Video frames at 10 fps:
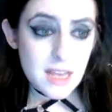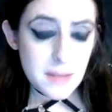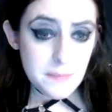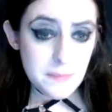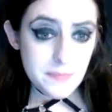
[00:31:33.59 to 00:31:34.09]

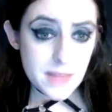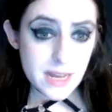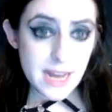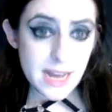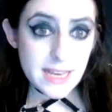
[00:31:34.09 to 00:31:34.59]
like, I
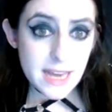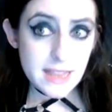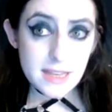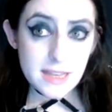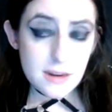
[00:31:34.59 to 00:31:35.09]
get that
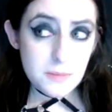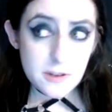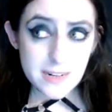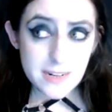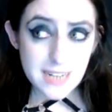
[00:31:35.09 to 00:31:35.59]
opioid
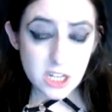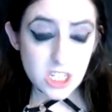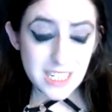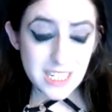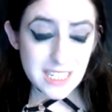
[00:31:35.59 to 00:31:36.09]
addiction is
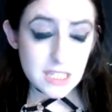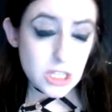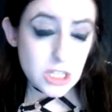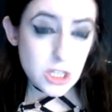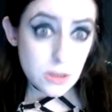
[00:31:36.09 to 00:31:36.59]
a
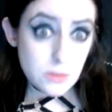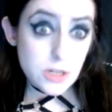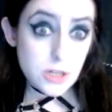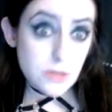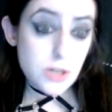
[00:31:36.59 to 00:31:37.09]

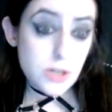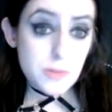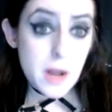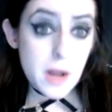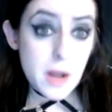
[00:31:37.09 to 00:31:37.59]
huge
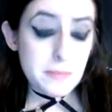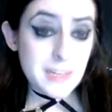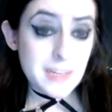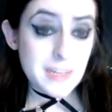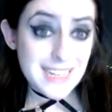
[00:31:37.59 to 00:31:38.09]
problem, because it
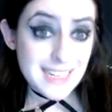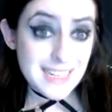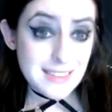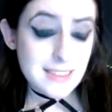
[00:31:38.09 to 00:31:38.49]
is,